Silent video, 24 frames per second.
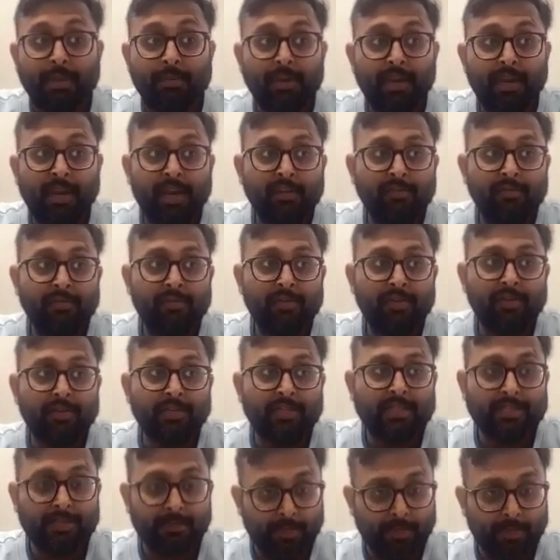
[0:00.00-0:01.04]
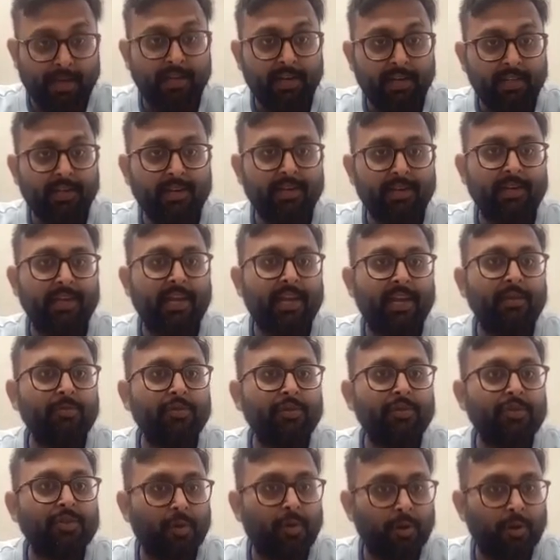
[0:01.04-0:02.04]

you have spent their time on